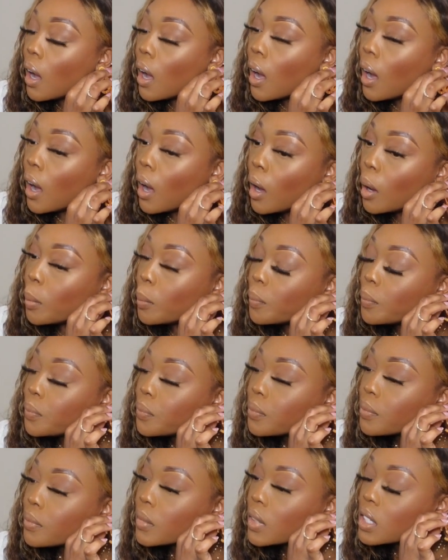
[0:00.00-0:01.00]

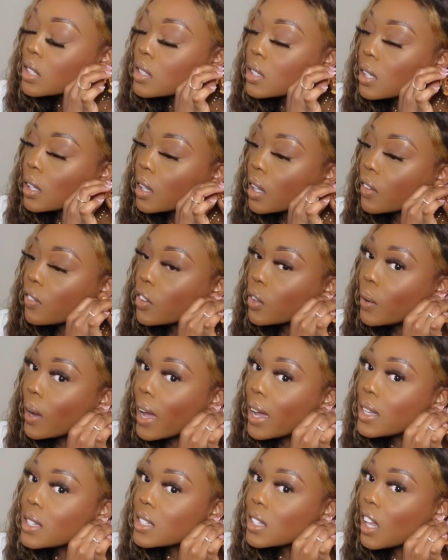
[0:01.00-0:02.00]
To give you
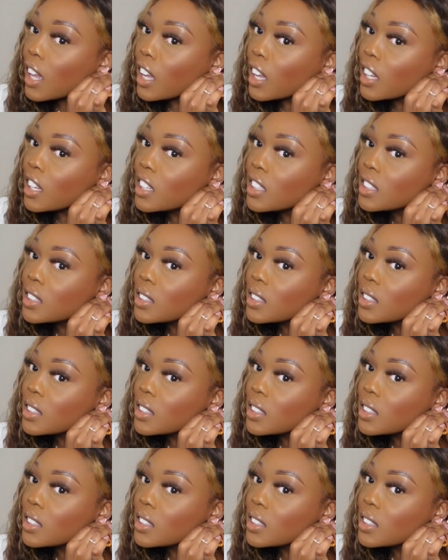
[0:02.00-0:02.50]
guys like,